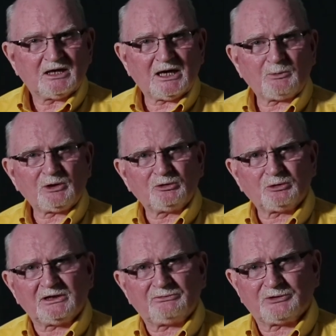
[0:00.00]
I went
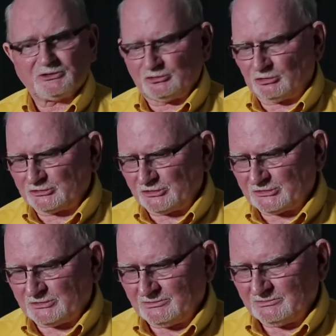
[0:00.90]
looking for a
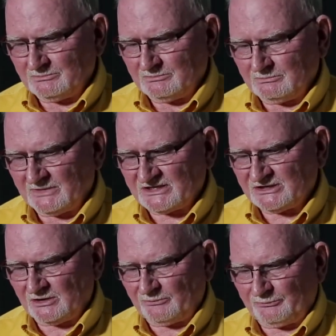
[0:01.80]
neurologist
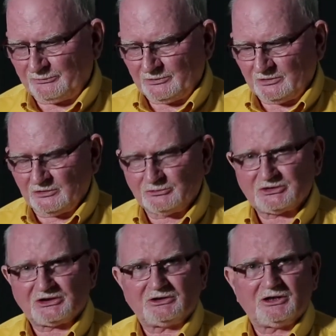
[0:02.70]
myself
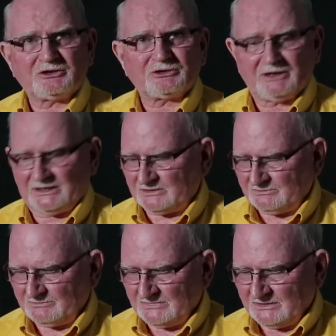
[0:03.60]
using the internet,
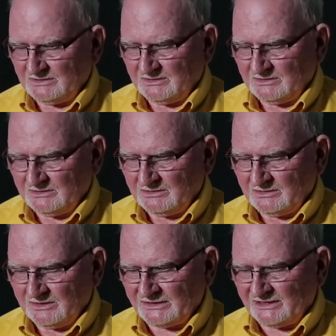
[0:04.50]

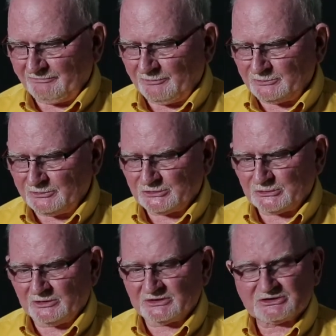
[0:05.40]
and I found her
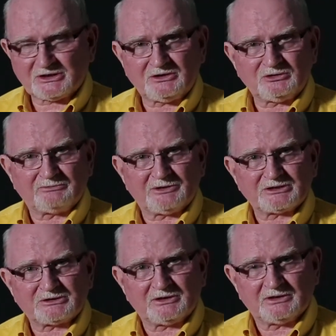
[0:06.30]
through her Sydney
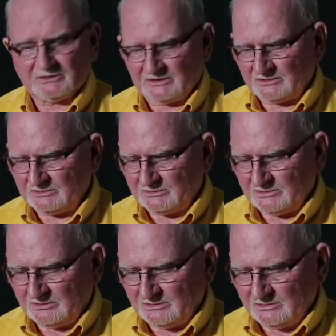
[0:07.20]
University
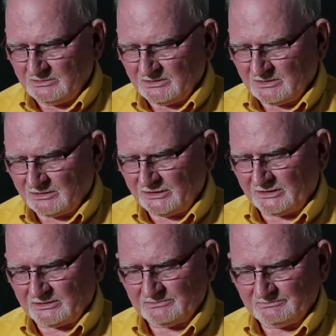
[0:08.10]
clinic.